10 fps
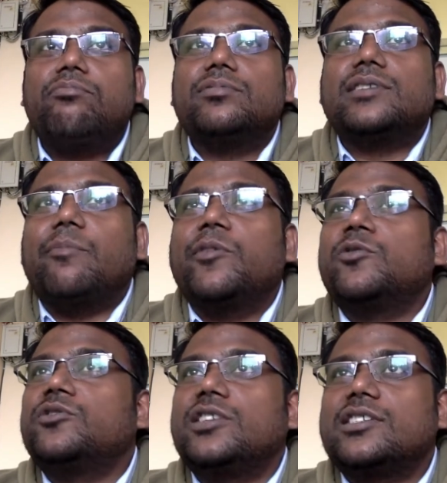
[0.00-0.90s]
Someone
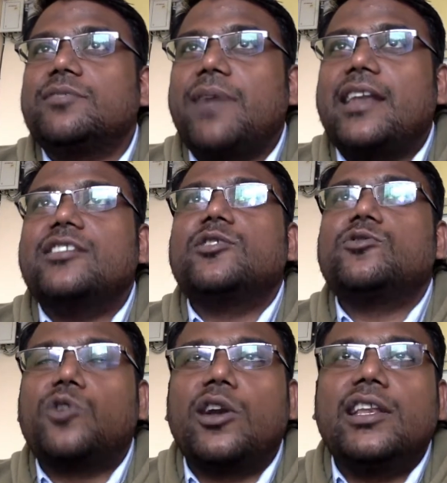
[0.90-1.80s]
who's just a manager, who's
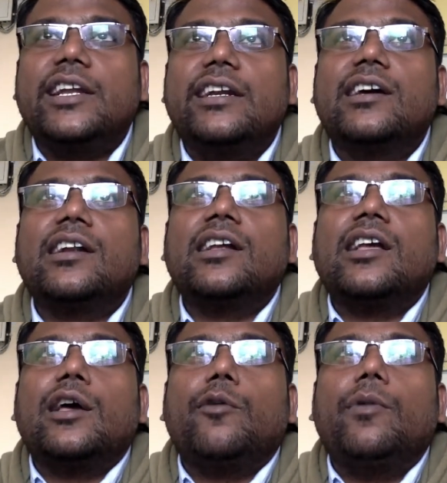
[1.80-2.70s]
not a leader,
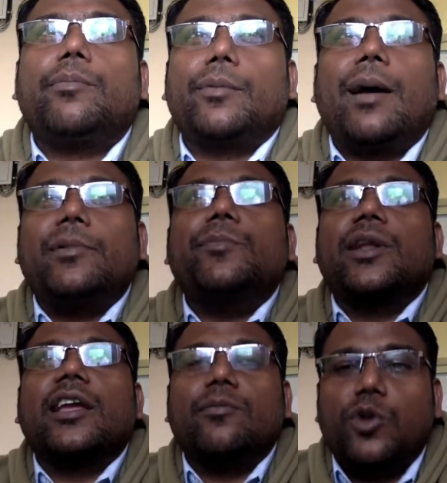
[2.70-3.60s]
will probably
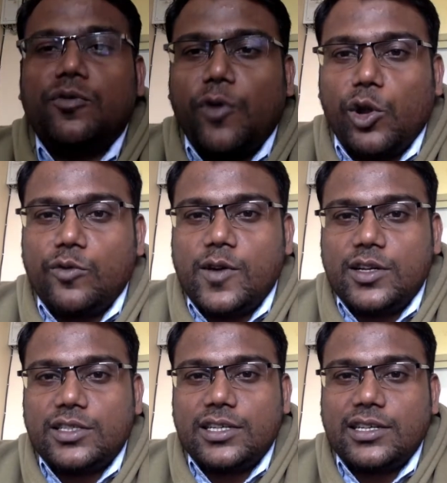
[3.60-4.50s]
bring in more
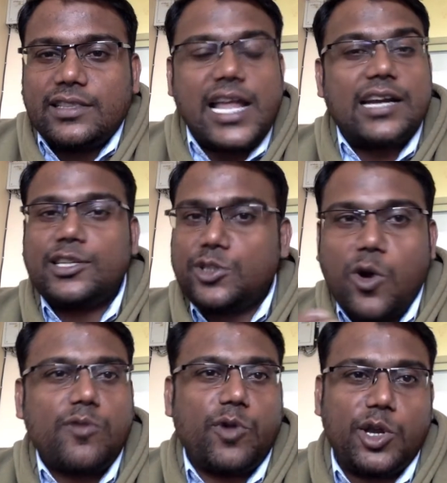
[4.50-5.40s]
followers. That is
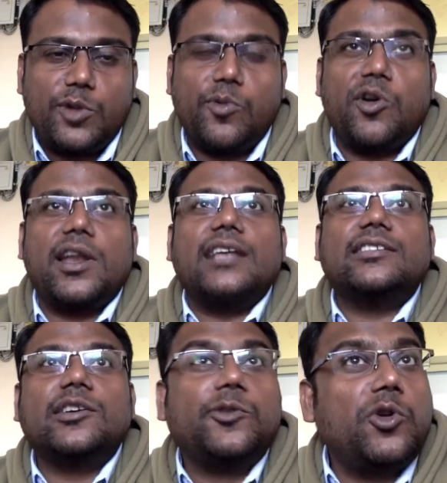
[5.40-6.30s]
not what you want. As a
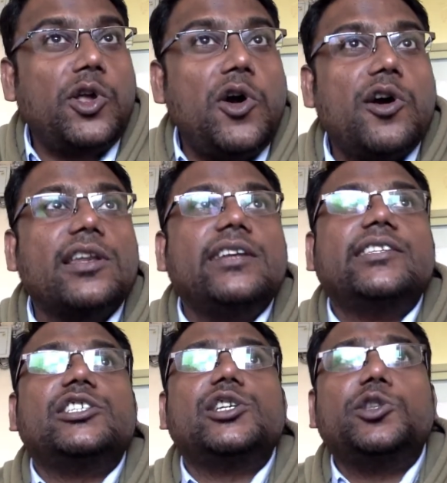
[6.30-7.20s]
growing
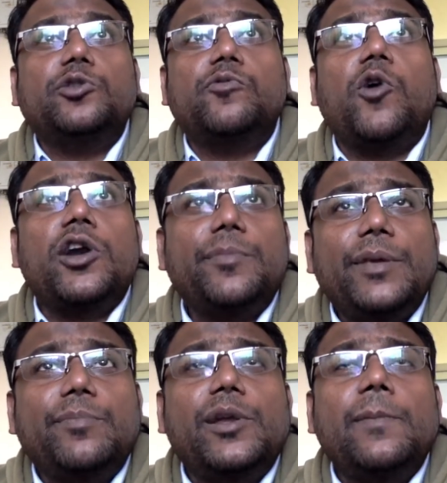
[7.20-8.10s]
organization, you want
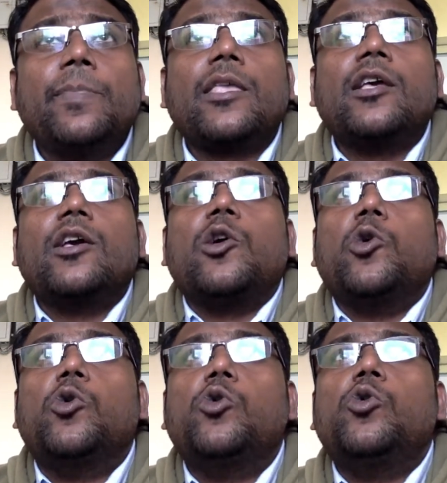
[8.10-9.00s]
people
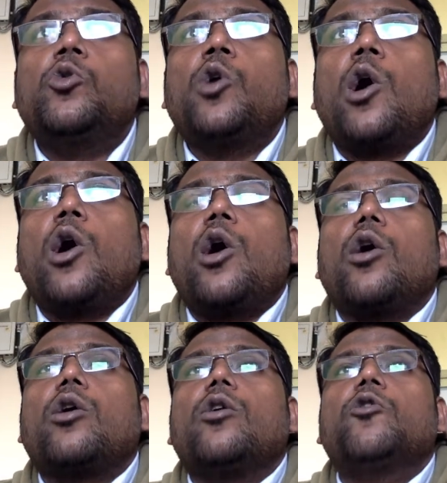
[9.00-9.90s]
who
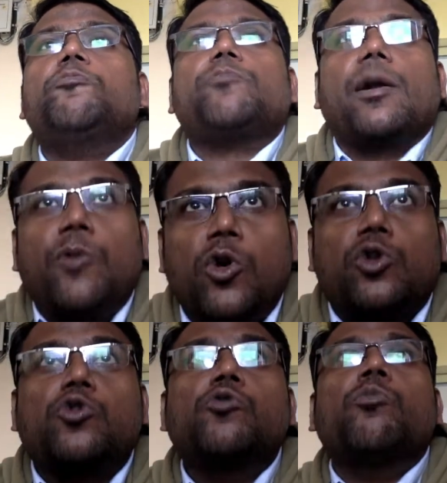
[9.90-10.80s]

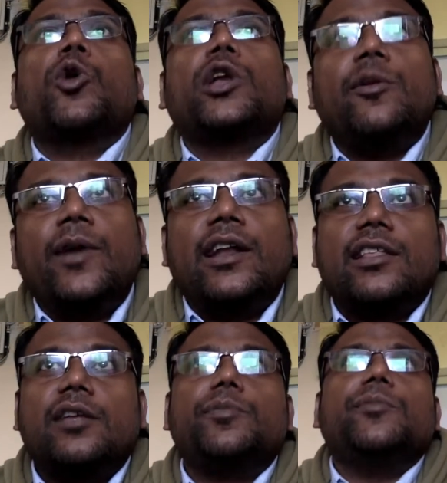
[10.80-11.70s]
promote, who motivate
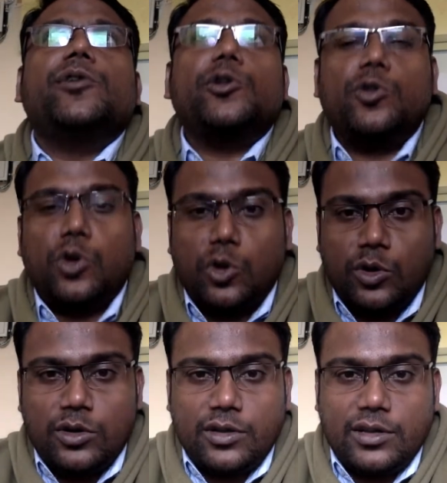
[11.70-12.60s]
other people to grow,
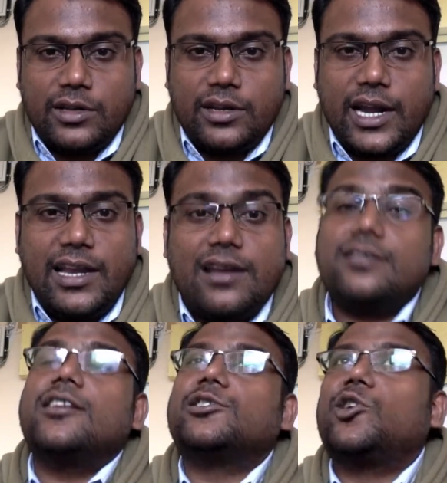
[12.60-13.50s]
right? And it
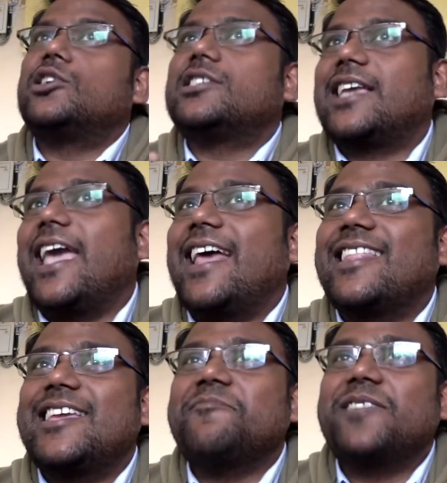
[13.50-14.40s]
does not scare them